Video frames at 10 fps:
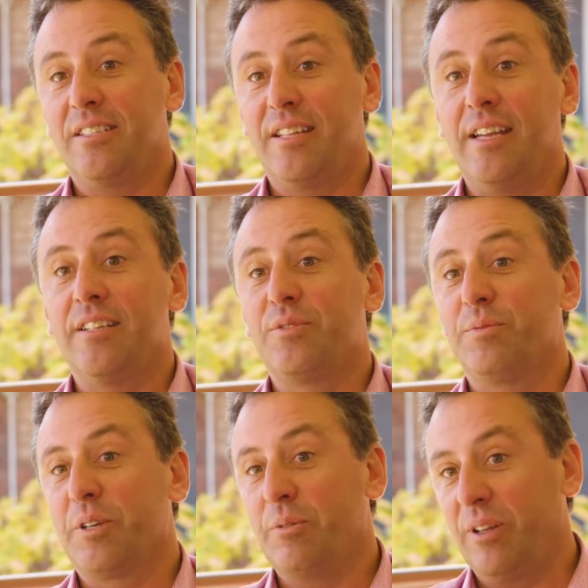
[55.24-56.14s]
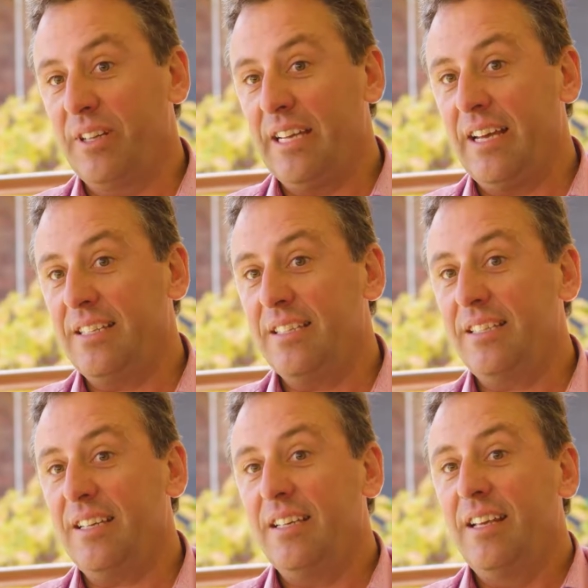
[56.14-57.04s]
standards from the quality
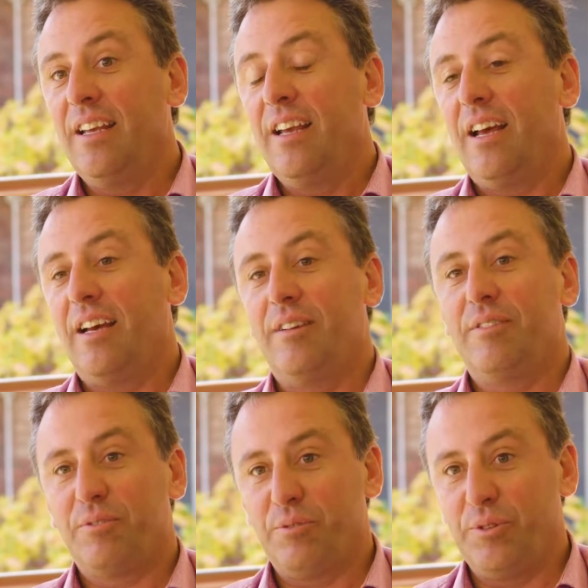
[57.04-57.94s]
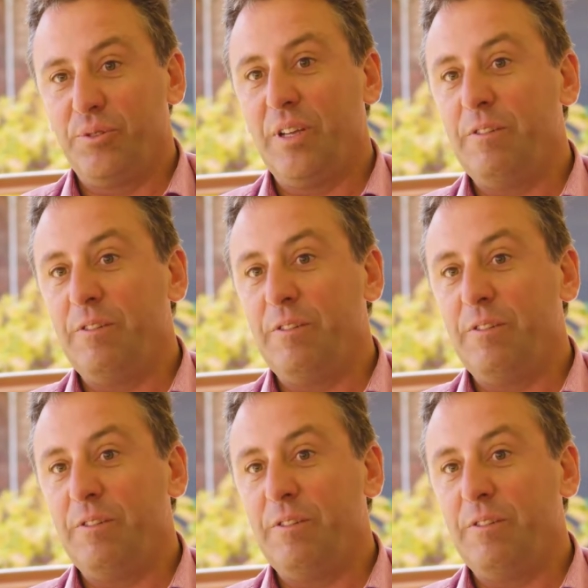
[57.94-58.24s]
agency through